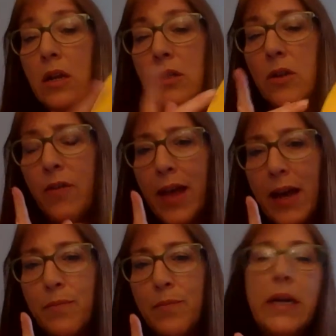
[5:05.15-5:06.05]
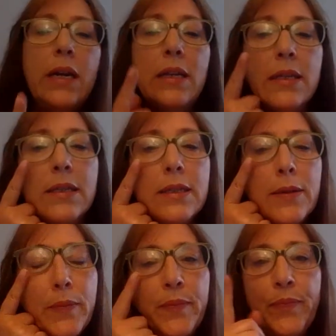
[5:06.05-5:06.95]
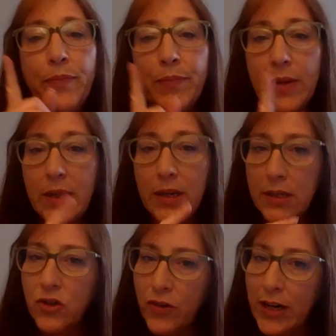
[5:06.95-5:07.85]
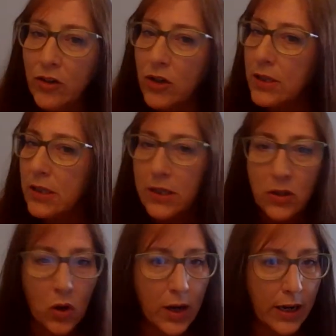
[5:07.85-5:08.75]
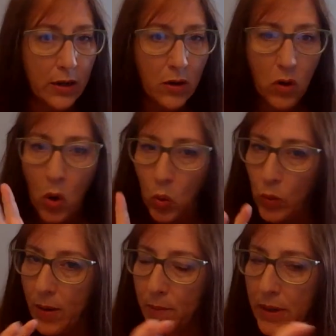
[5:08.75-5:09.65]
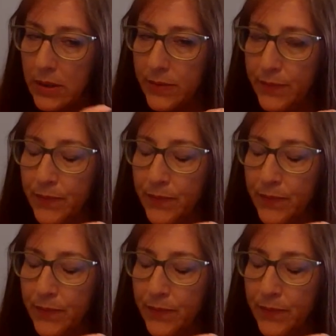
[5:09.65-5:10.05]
So that means, this is strange because this is not like whole numbers.